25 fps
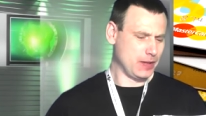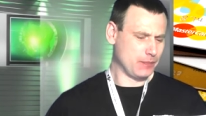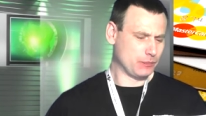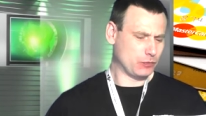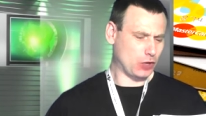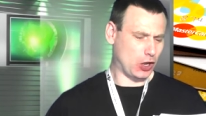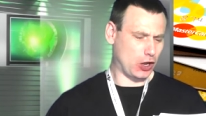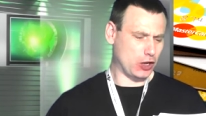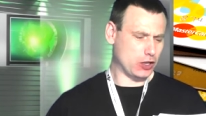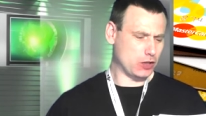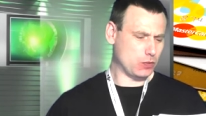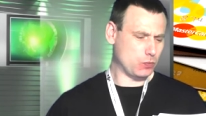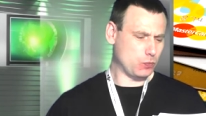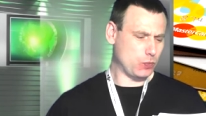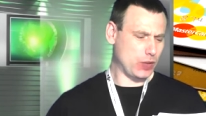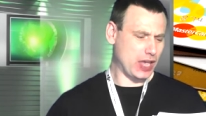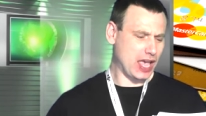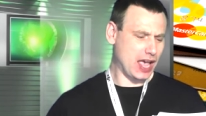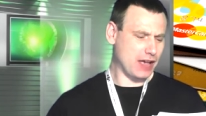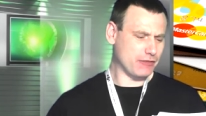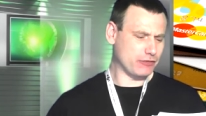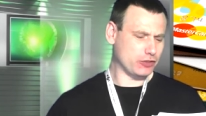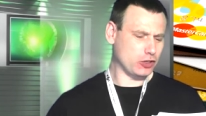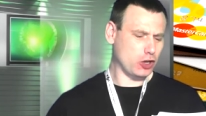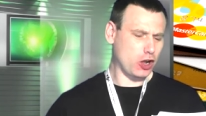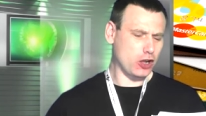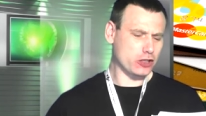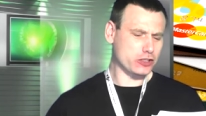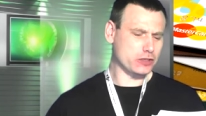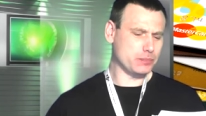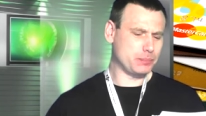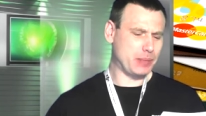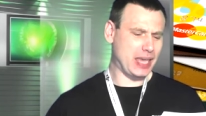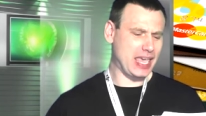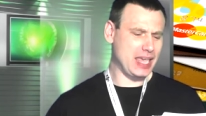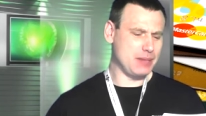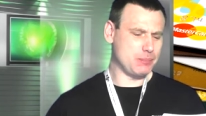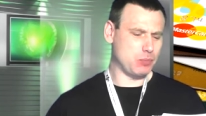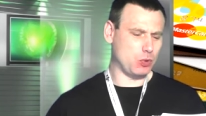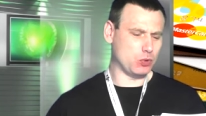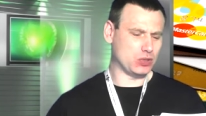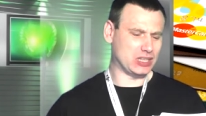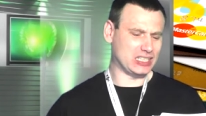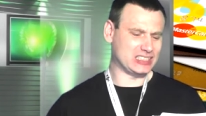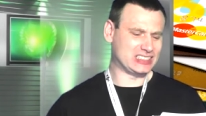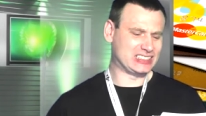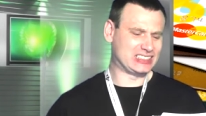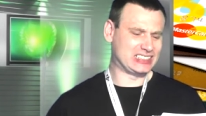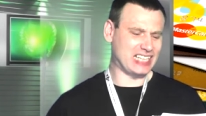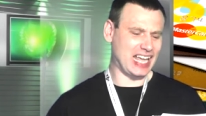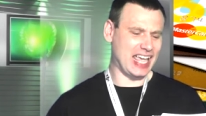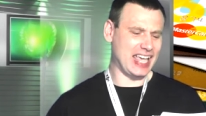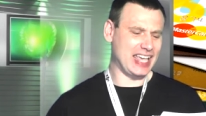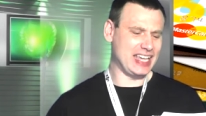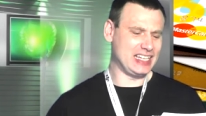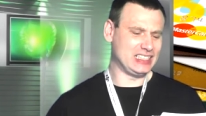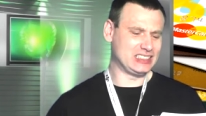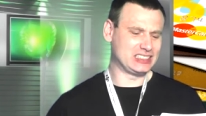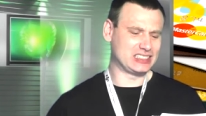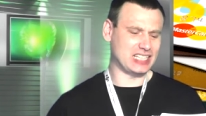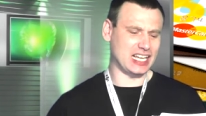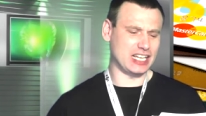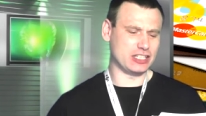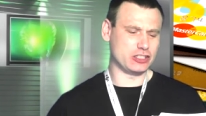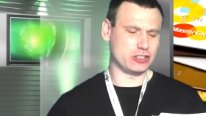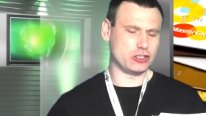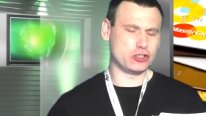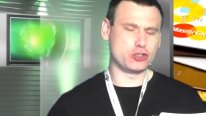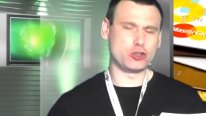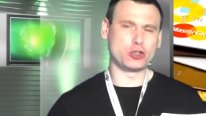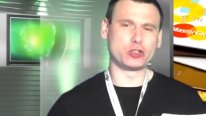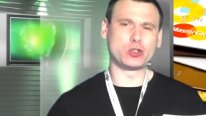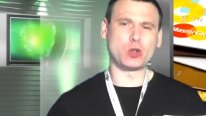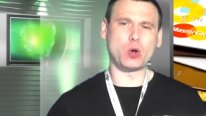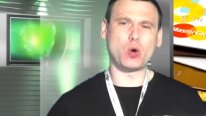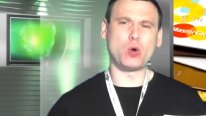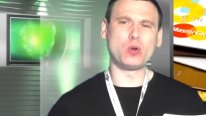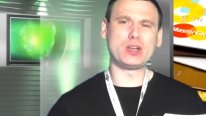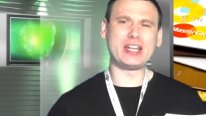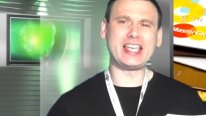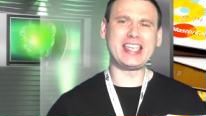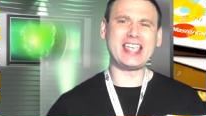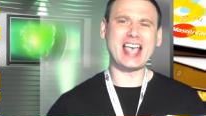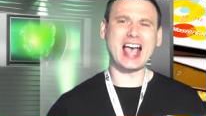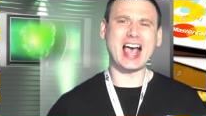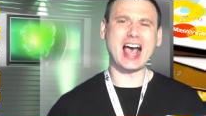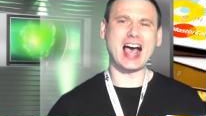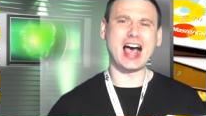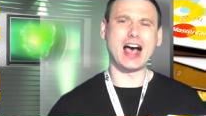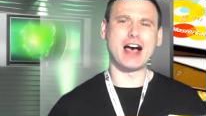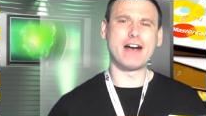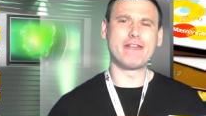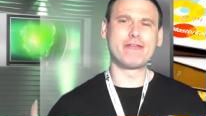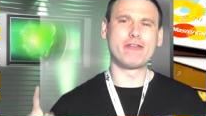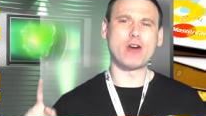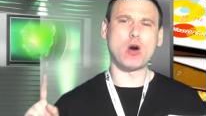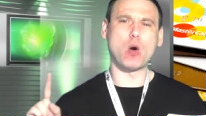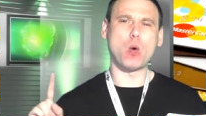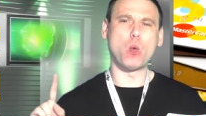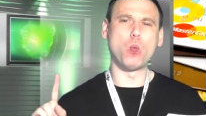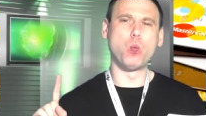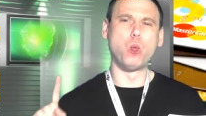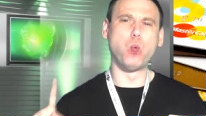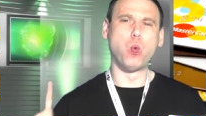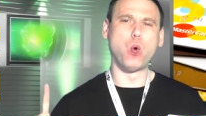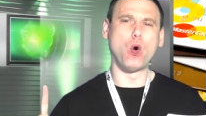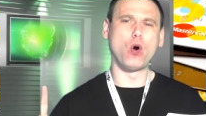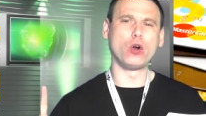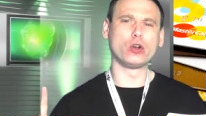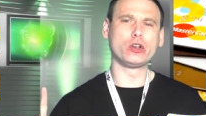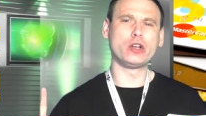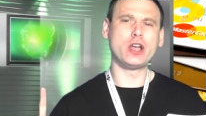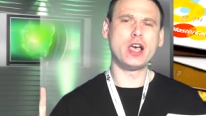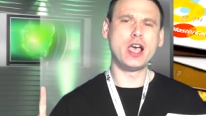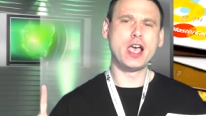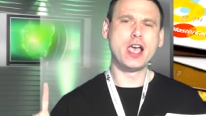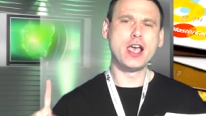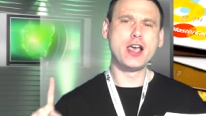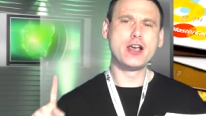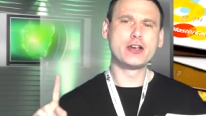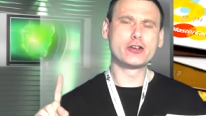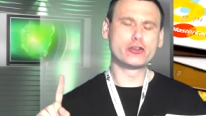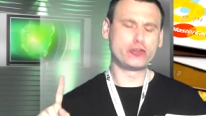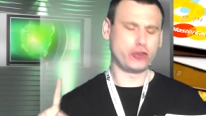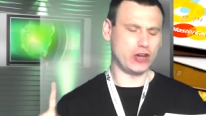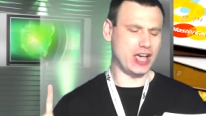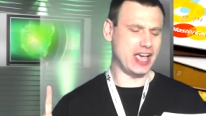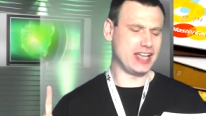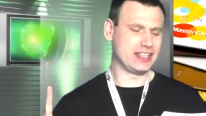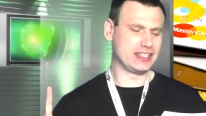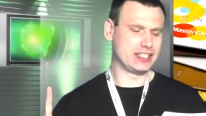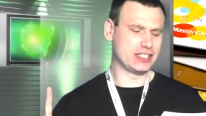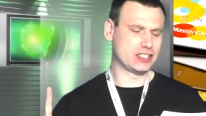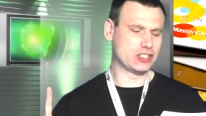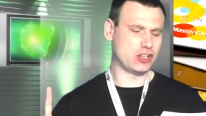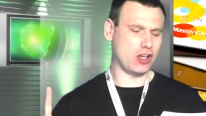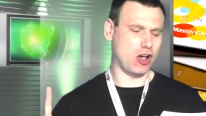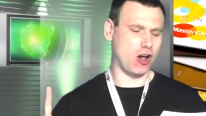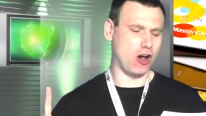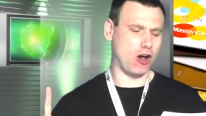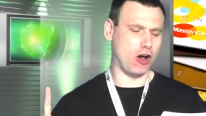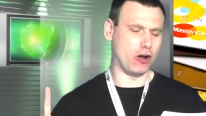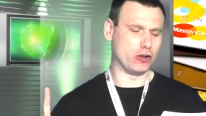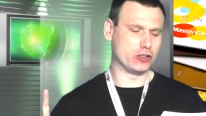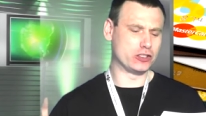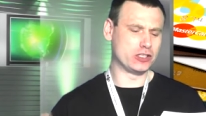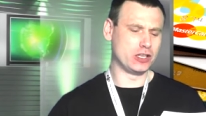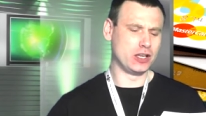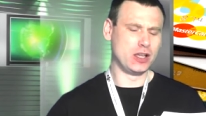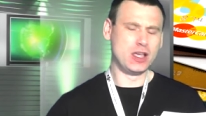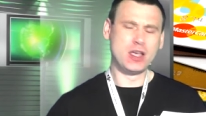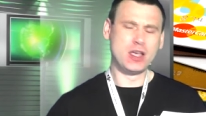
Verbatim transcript: Now, we have a lot of people that says that you should only have one credit card.